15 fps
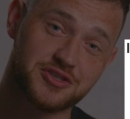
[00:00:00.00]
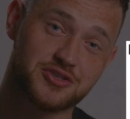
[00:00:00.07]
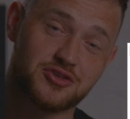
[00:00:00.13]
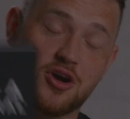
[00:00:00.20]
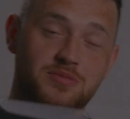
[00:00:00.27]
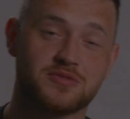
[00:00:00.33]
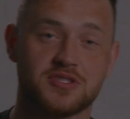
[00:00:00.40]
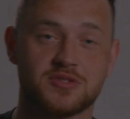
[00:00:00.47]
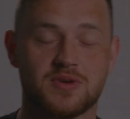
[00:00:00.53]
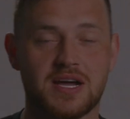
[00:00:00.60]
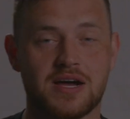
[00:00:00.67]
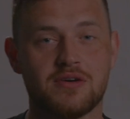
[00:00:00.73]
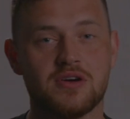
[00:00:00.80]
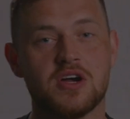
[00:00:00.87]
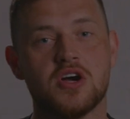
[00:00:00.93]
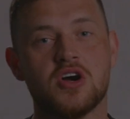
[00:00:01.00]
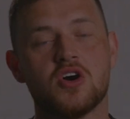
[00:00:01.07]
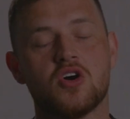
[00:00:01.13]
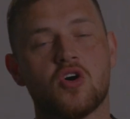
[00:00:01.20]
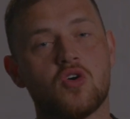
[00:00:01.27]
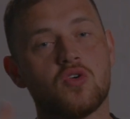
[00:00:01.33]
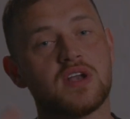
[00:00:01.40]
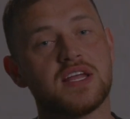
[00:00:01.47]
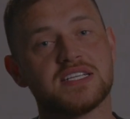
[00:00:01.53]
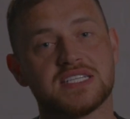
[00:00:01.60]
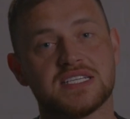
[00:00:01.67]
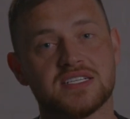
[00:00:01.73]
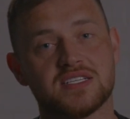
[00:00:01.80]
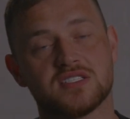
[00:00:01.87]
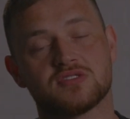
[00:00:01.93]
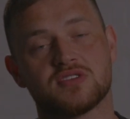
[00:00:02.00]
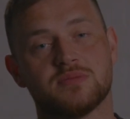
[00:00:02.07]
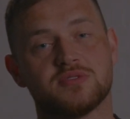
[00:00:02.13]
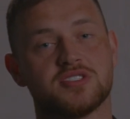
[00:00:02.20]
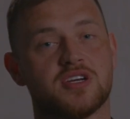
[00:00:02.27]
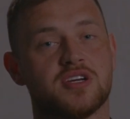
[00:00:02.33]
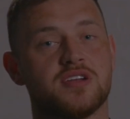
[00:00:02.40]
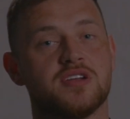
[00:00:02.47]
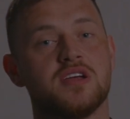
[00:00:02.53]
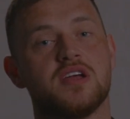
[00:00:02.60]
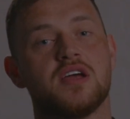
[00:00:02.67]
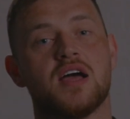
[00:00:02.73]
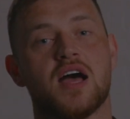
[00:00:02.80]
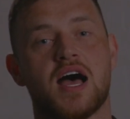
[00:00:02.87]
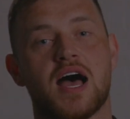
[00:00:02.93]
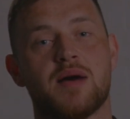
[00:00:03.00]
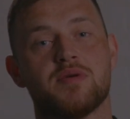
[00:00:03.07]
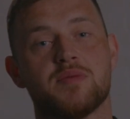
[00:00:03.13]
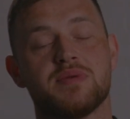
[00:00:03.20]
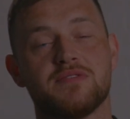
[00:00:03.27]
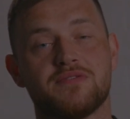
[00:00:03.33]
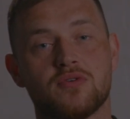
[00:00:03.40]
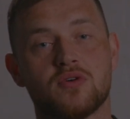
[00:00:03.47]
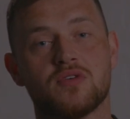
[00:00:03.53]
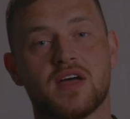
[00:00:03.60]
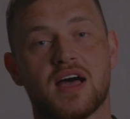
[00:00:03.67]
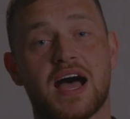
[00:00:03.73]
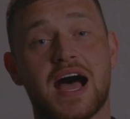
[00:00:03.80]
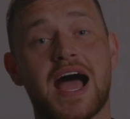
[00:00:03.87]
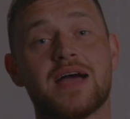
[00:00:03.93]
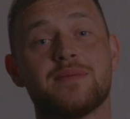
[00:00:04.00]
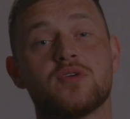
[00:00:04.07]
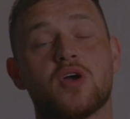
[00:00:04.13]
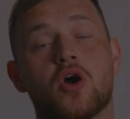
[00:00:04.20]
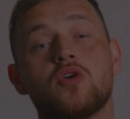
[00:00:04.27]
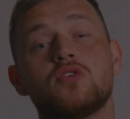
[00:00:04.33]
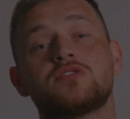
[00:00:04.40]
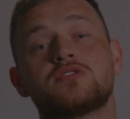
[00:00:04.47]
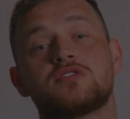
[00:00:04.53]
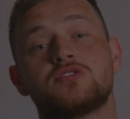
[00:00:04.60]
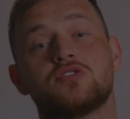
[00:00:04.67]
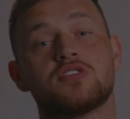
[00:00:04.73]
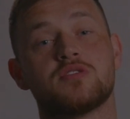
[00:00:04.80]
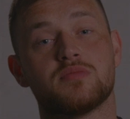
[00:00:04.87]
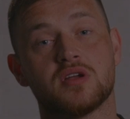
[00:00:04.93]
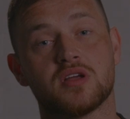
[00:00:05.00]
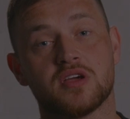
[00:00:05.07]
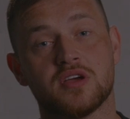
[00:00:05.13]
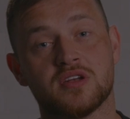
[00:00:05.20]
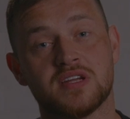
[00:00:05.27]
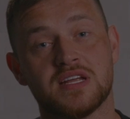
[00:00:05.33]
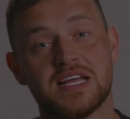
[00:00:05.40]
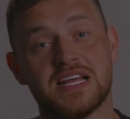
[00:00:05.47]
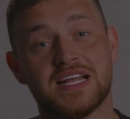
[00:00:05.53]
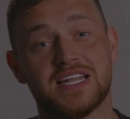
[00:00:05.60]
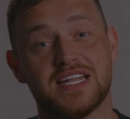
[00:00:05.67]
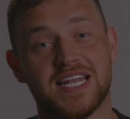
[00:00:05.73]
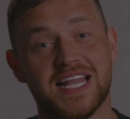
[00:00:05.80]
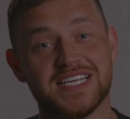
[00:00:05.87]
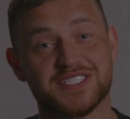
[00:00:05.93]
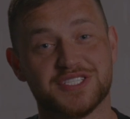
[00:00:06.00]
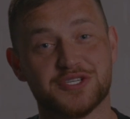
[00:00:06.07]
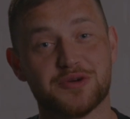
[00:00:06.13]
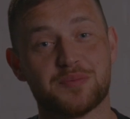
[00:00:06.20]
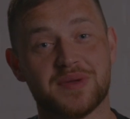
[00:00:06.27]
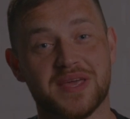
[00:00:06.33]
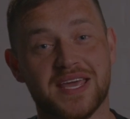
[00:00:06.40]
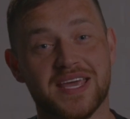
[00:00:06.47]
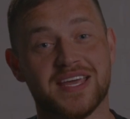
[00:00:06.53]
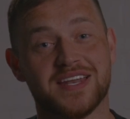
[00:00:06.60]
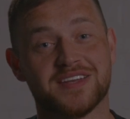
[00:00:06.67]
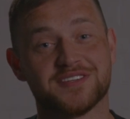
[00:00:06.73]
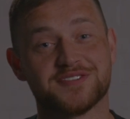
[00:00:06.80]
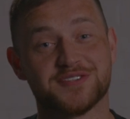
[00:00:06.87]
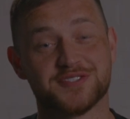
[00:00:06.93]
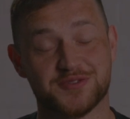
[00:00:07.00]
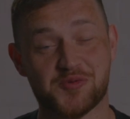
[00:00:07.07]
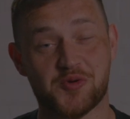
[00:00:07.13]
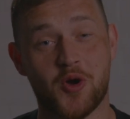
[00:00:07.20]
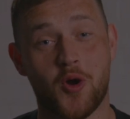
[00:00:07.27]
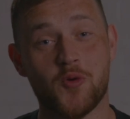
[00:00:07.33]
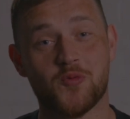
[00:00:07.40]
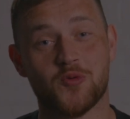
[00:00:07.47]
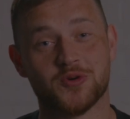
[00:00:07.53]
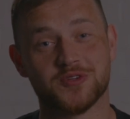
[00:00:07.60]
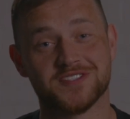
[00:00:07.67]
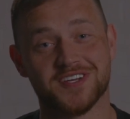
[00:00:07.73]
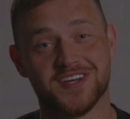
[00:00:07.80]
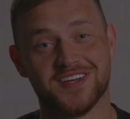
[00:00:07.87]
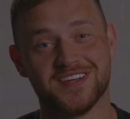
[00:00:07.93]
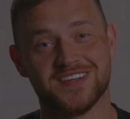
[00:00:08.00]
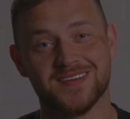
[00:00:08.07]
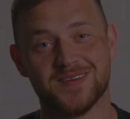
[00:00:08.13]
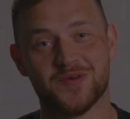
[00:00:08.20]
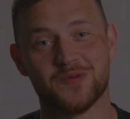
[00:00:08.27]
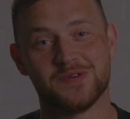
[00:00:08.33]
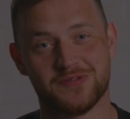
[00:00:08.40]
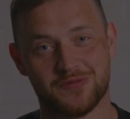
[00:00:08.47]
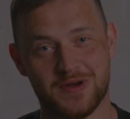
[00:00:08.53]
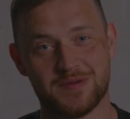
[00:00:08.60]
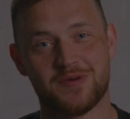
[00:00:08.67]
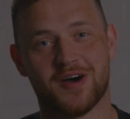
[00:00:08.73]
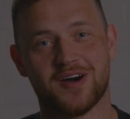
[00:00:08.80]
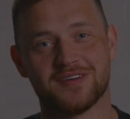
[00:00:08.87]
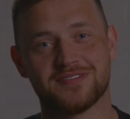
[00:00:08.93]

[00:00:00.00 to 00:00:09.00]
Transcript: dropped as well, all linked in the description. But before that, I am your host, Jordan Mulligan. Let's jump in to some cold water with Wim Hof.